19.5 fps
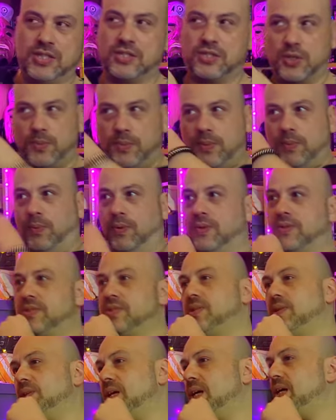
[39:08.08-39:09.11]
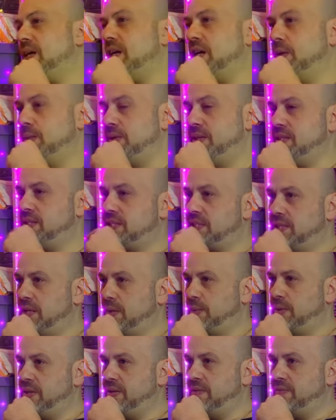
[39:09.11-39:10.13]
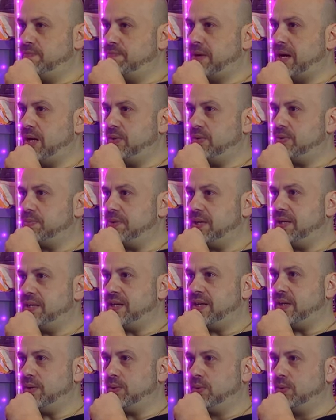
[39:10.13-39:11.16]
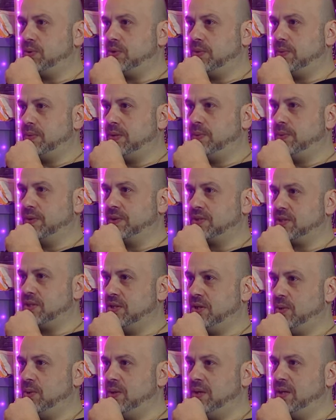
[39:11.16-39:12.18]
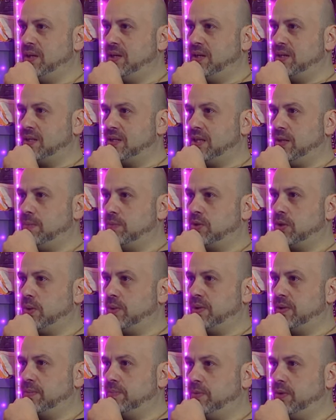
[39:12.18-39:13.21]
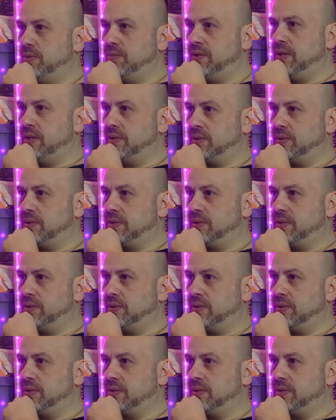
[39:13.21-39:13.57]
Do, do we want to do that? Are we are we bound by that, or do we want to keep Joel in the movie